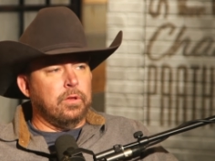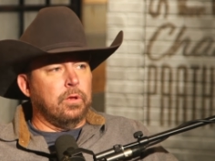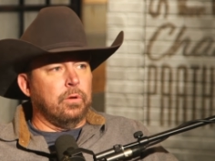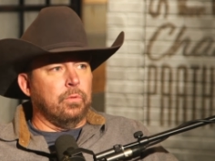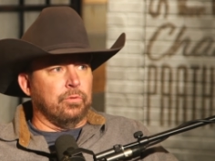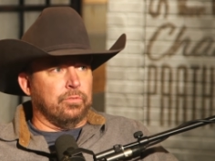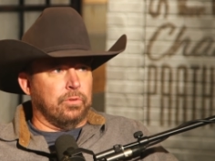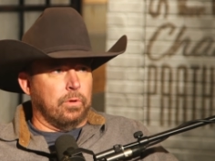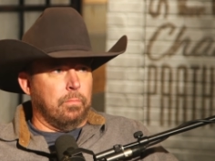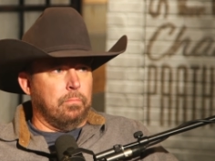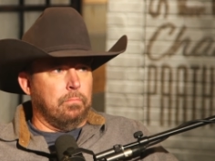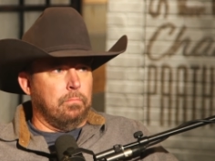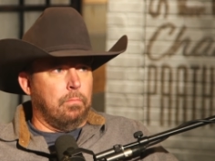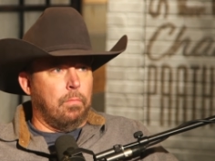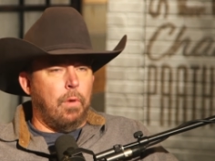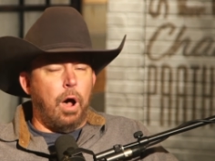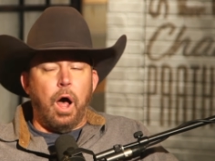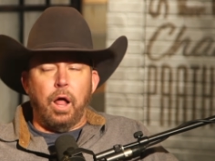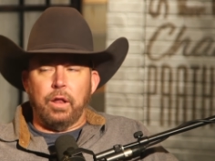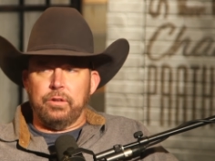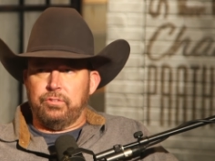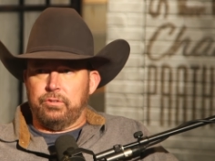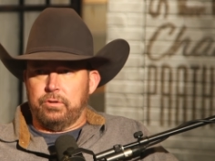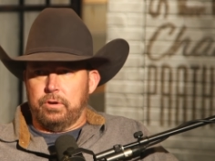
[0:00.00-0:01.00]
dude was a
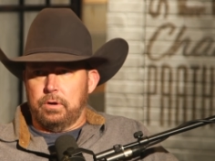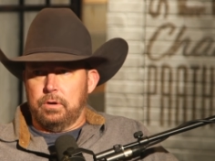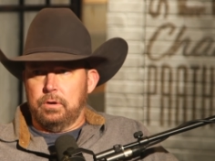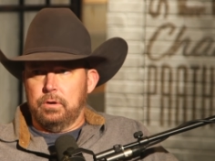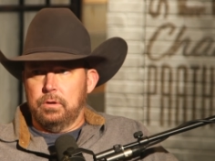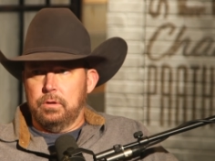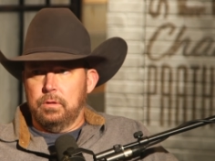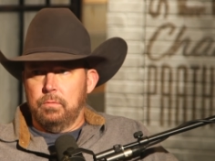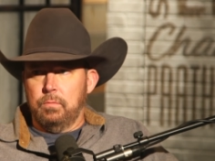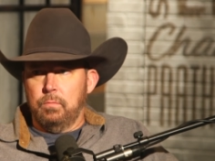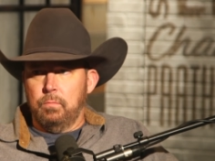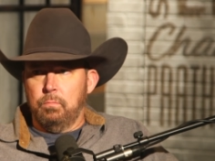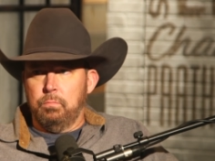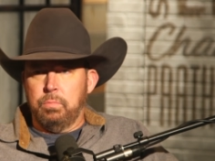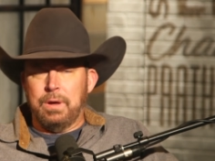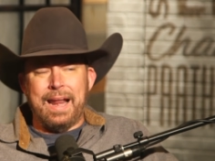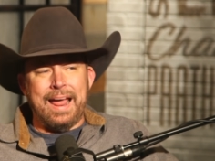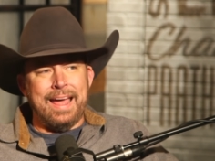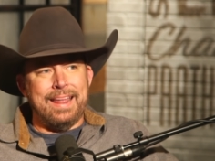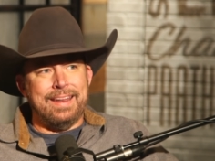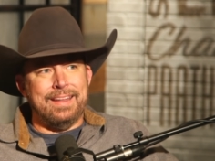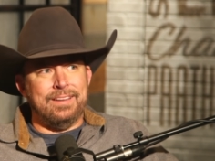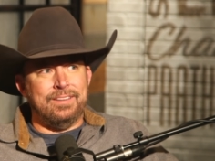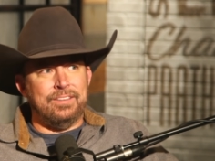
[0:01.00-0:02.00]
monster yeah
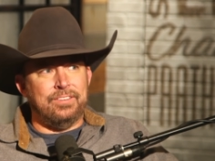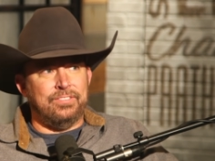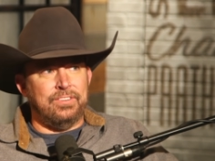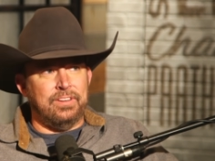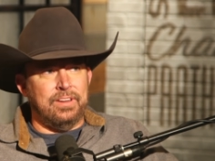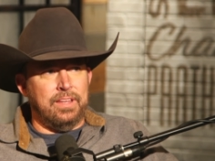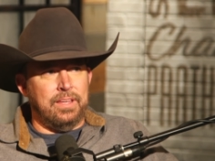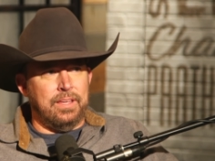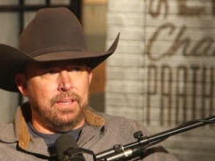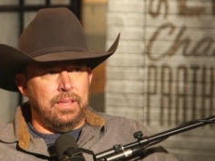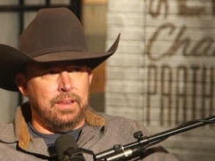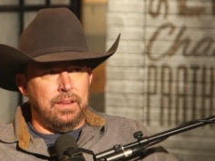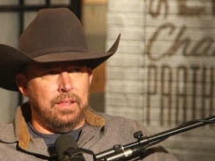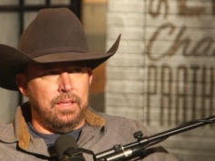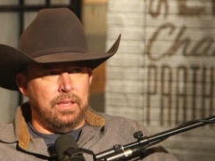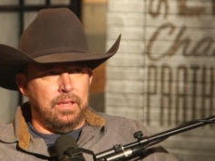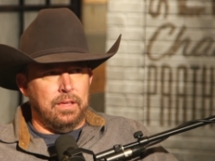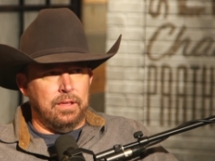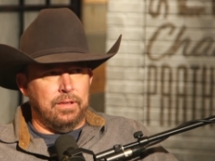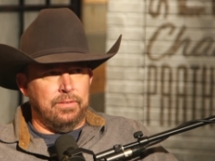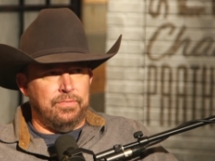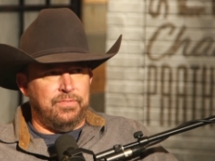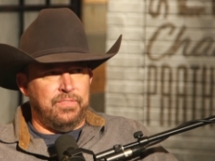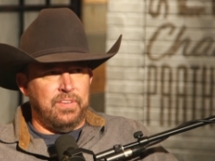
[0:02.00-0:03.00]
but i didn't see
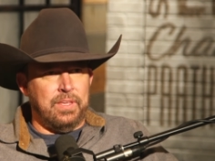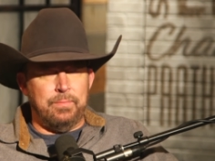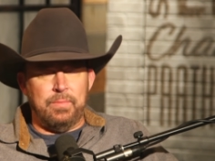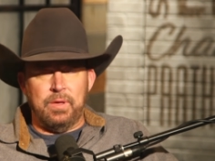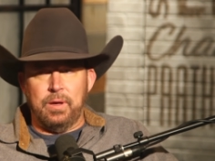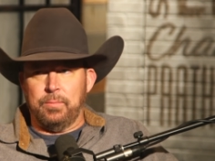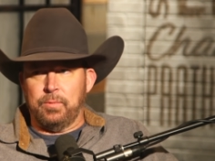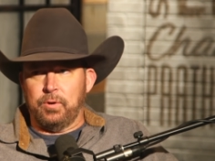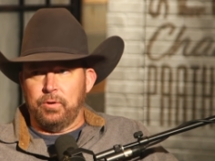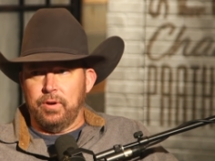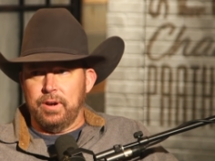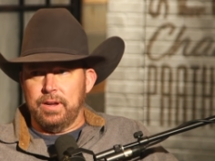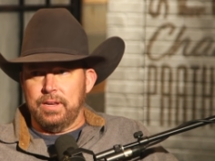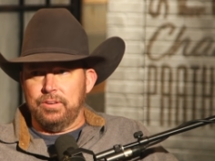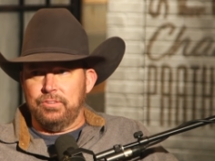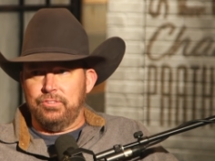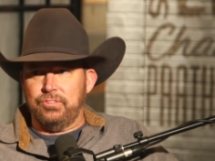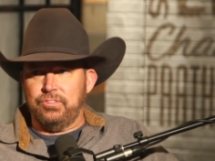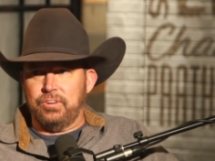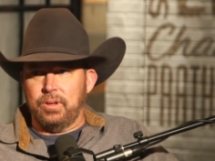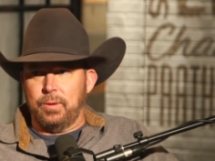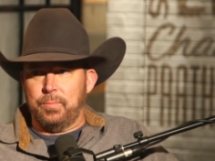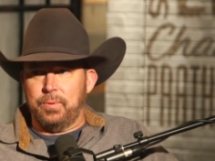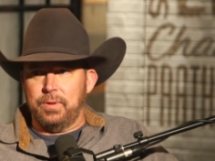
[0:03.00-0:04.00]
any uh, female
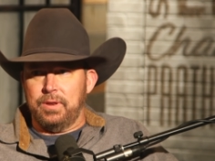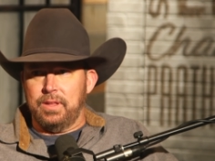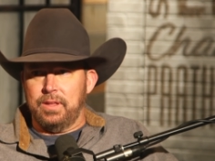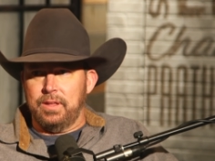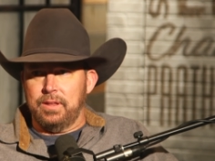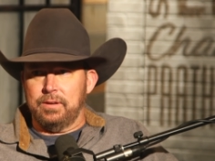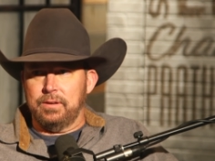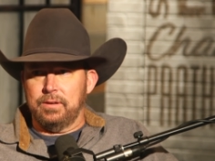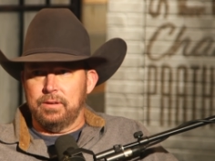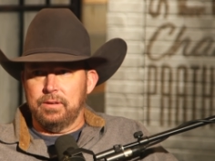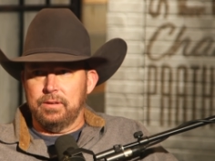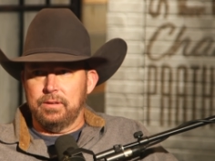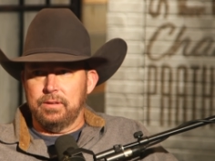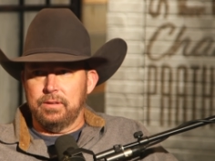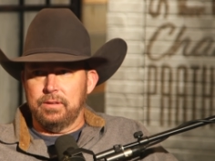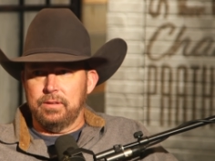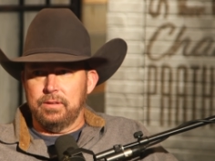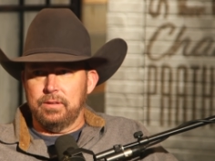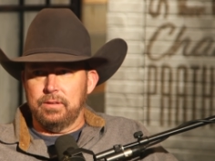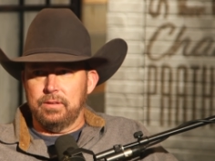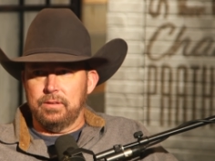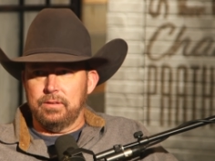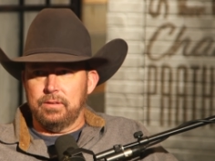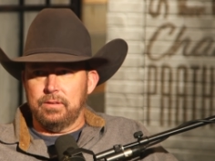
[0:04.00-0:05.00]
marines jumping in
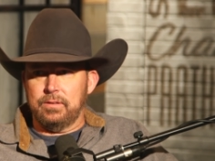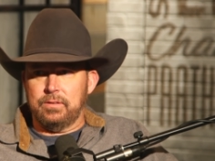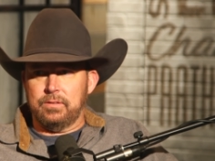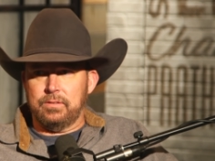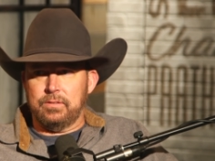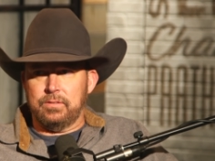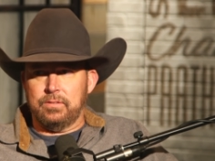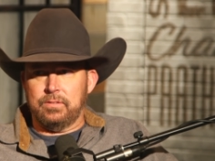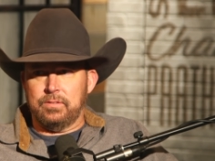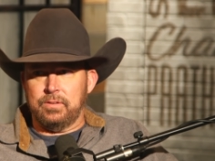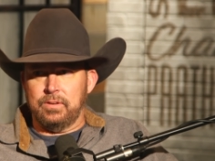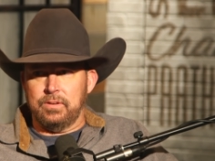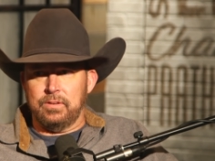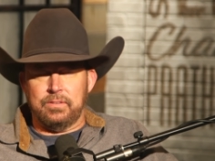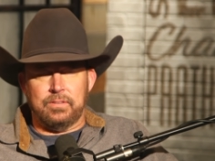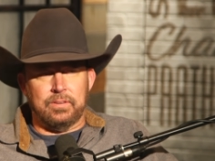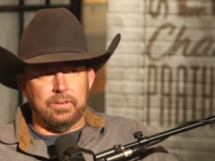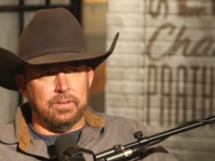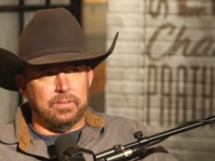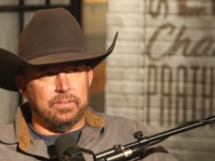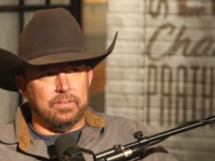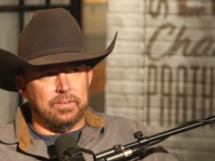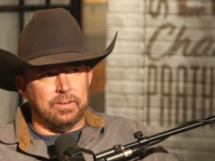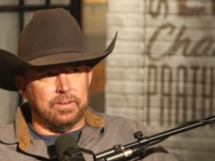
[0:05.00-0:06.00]
no to,
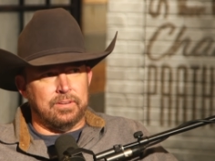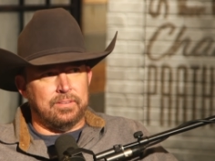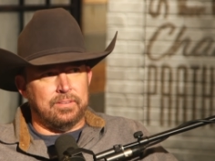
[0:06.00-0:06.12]
to, to